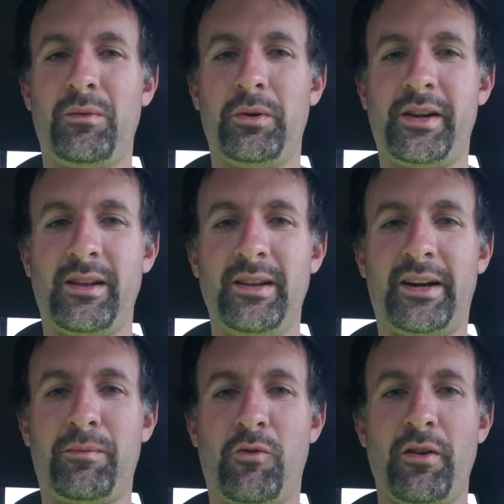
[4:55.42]

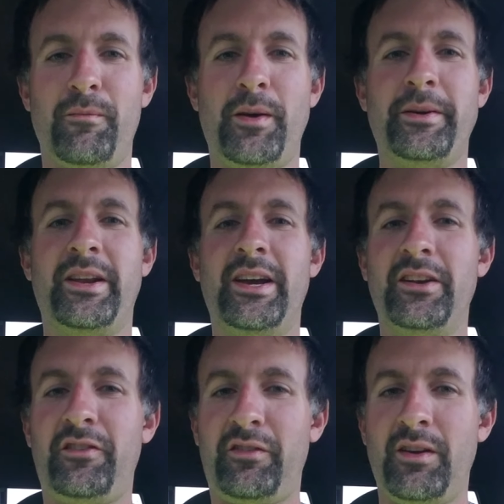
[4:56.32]
collect more than maybe an
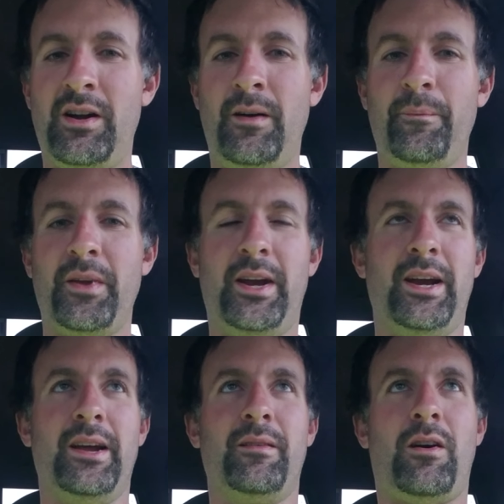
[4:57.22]
inch,
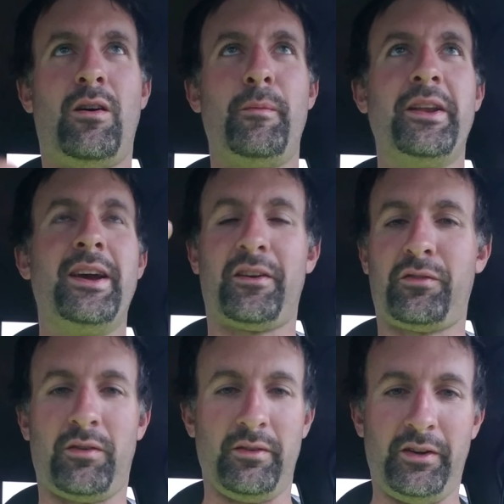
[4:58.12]
and all my
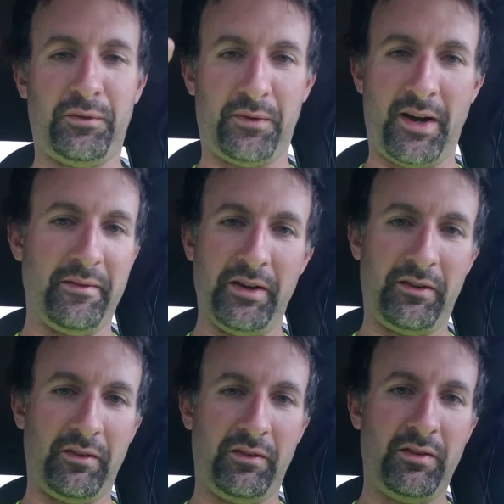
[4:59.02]
decks are at least 5
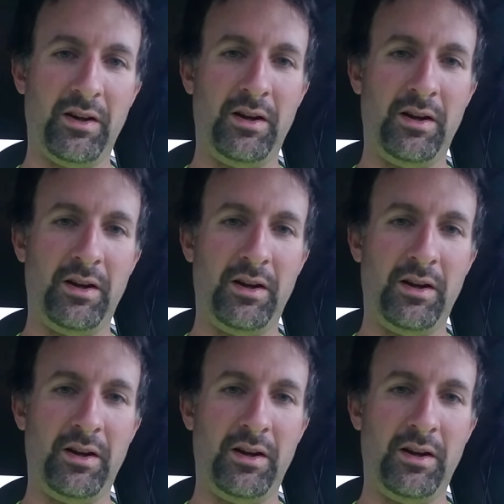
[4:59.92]
inches.